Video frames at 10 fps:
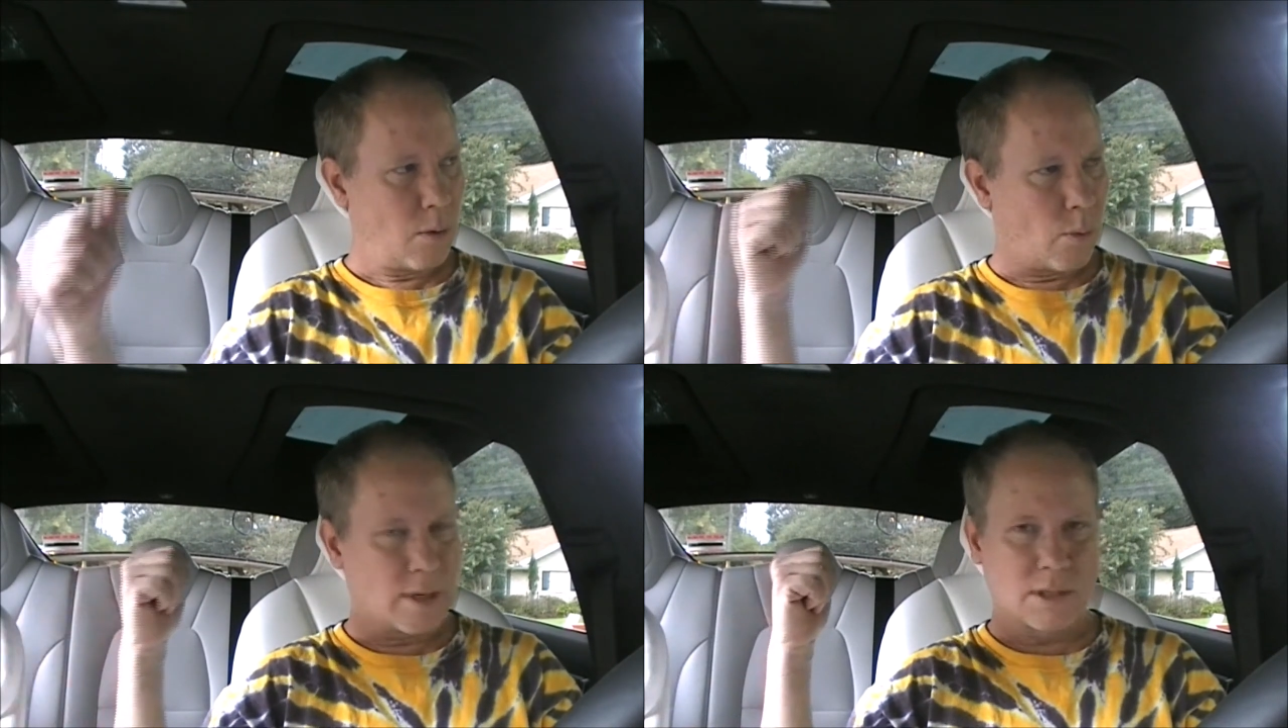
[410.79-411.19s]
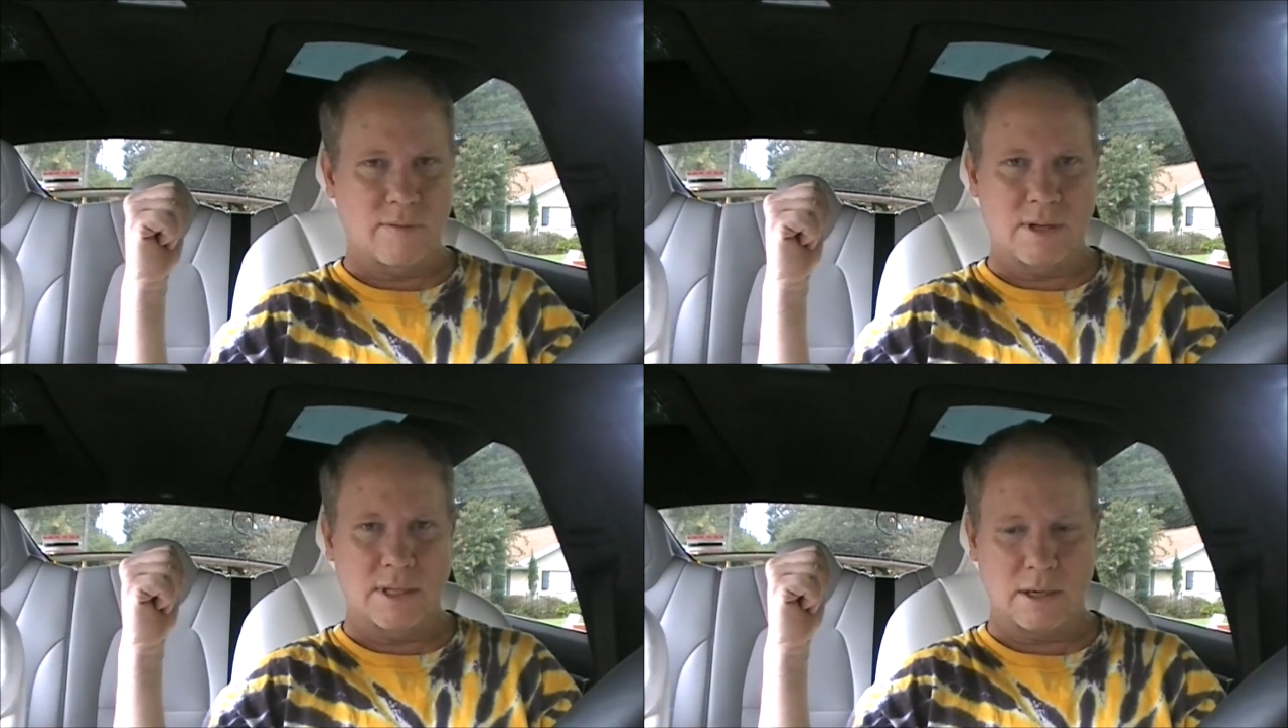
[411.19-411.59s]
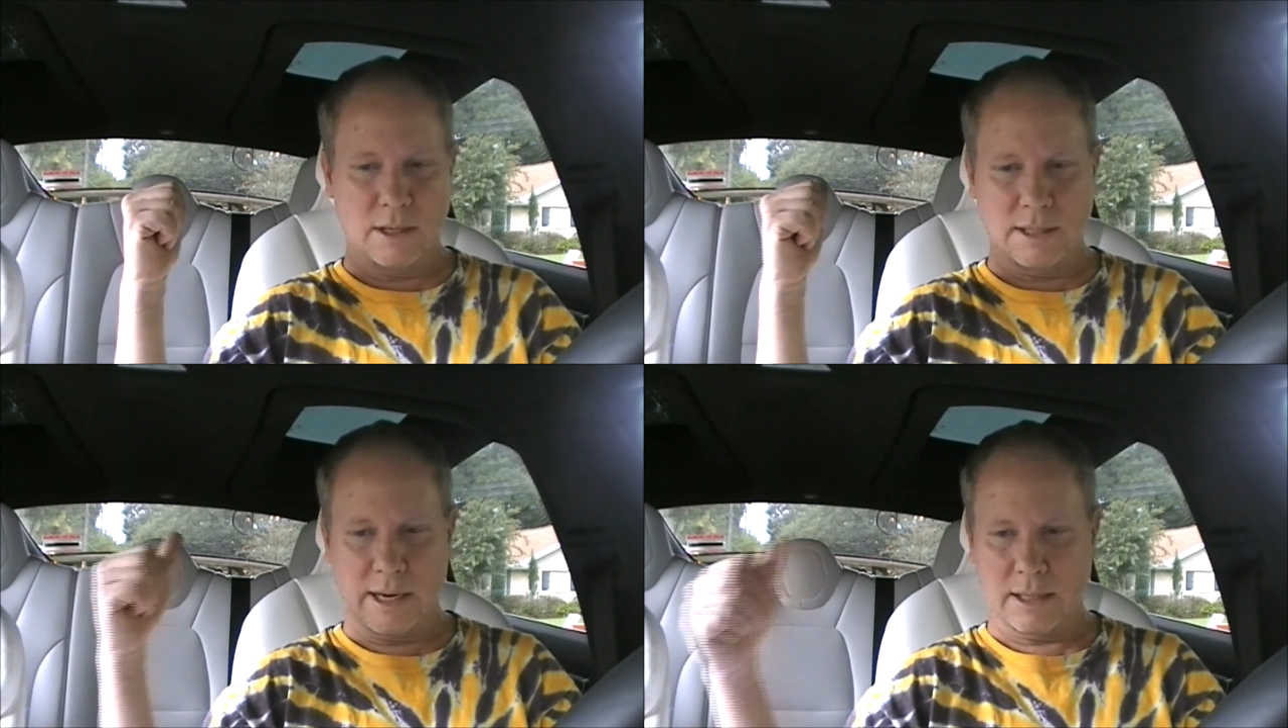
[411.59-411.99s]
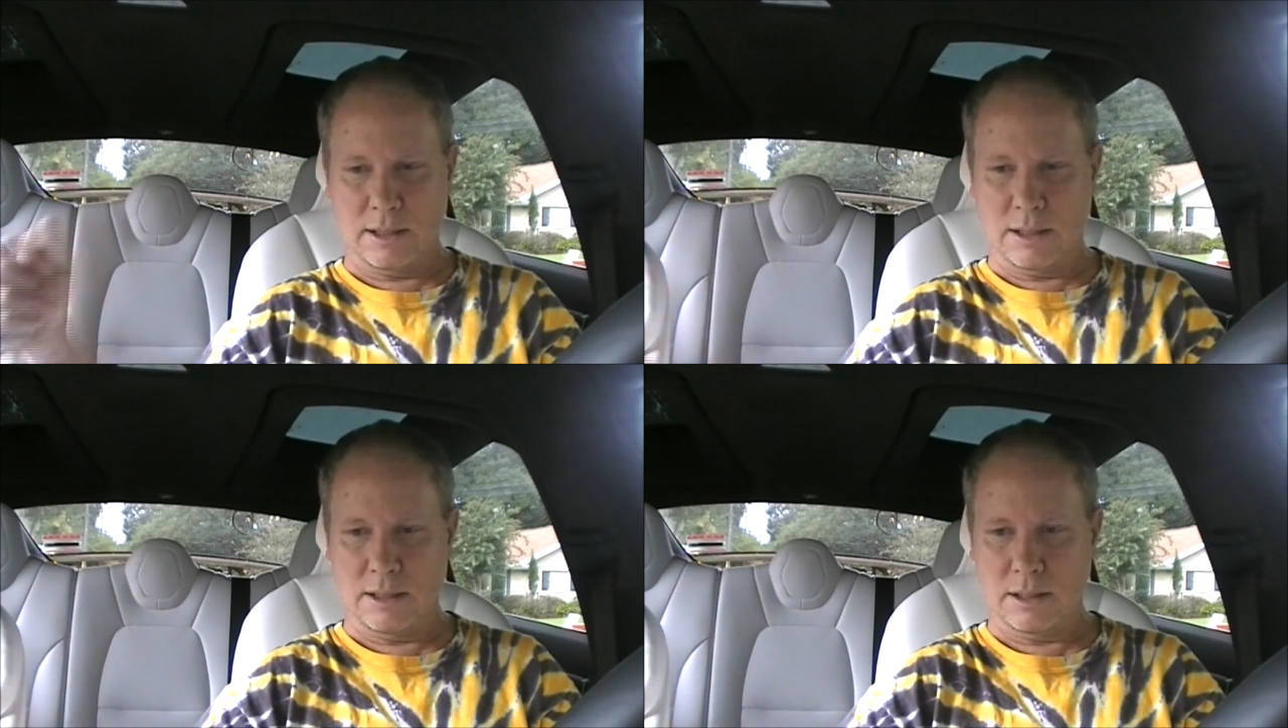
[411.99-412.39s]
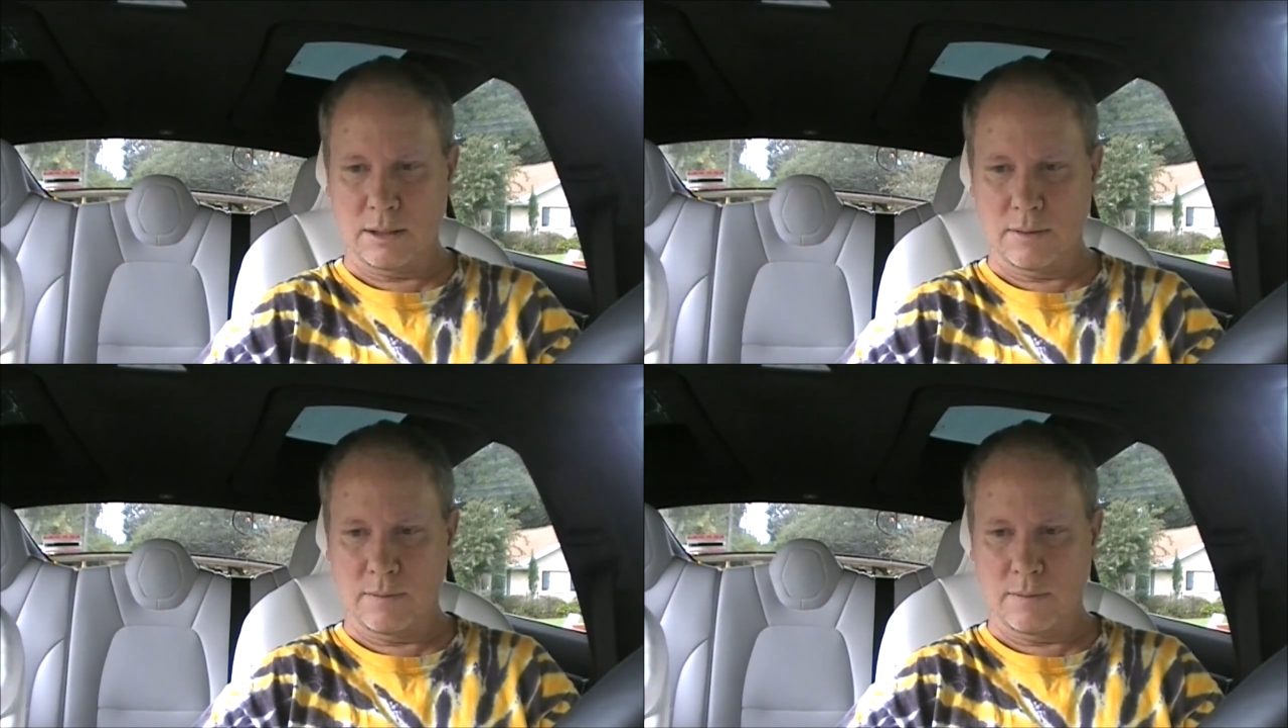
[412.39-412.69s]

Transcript: west of us here in Texas.